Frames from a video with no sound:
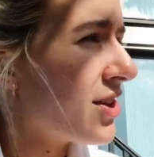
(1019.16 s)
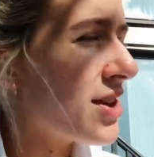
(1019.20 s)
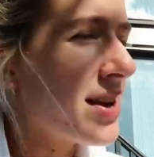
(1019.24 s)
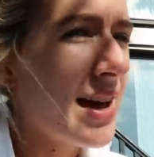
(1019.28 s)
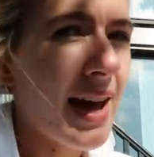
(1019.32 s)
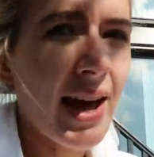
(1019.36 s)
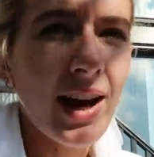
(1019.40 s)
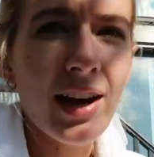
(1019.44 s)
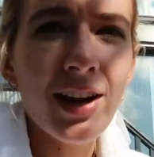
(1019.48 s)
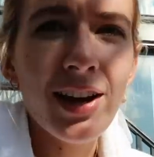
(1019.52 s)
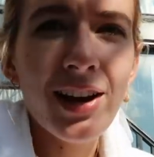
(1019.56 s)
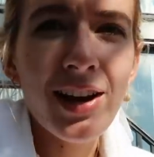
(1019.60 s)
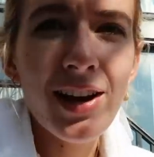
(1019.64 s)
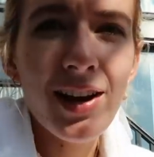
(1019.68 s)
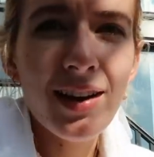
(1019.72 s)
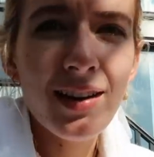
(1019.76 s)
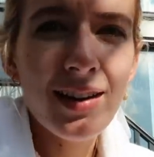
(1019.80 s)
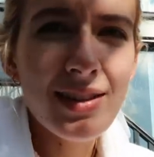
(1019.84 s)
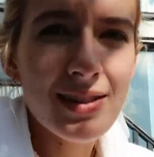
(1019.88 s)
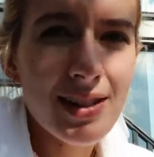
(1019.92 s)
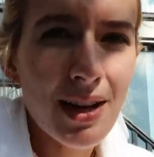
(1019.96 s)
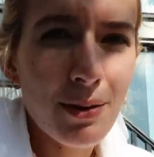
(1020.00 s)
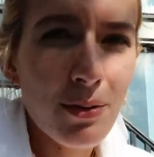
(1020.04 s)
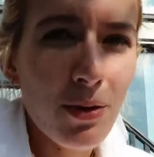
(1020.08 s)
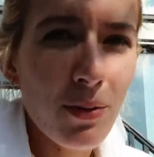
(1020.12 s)
and you get a girl,
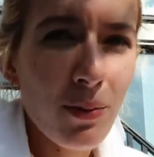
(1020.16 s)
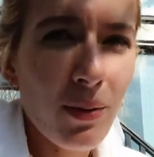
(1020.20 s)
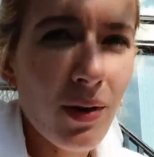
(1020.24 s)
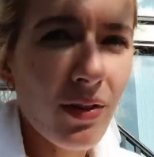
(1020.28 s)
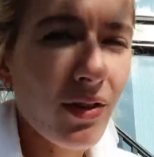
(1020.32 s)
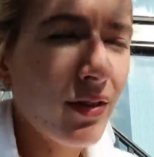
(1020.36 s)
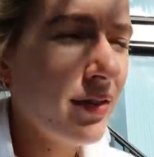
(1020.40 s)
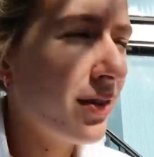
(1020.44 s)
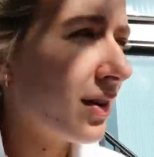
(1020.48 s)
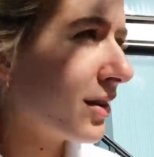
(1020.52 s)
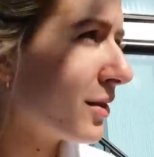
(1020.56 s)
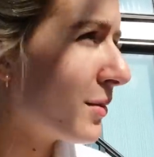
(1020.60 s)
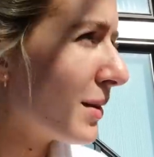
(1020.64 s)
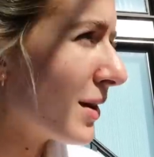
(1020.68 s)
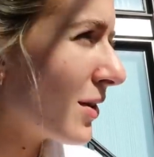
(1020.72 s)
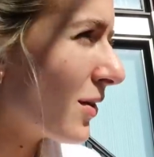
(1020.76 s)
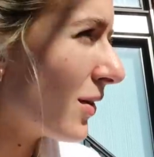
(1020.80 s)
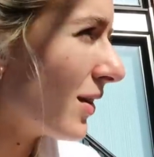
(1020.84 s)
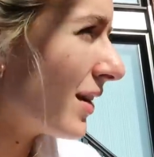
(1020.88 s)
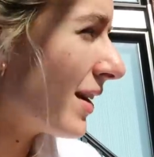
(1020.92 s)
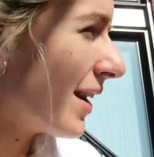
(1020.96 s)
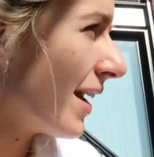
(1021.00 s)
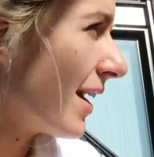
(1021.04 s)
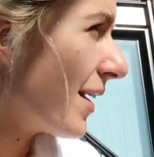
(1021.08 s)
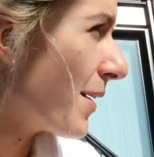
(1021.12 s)
and it's like, well, what the fuck do we
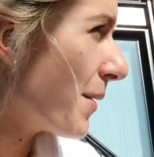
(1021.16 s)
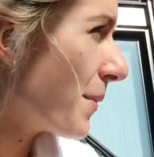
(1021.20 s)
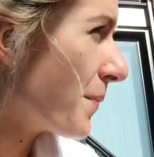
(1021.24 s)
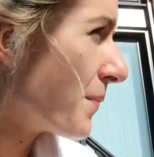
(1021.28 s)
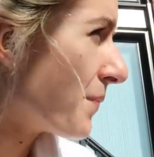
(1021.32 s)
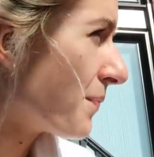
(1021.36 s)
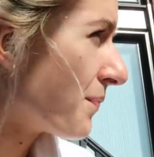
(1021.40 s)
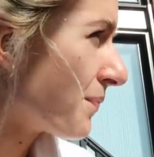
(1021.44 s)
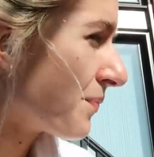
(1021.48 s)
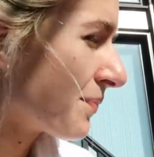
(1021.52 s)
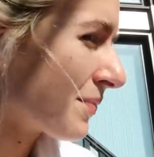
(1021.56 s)
call it now?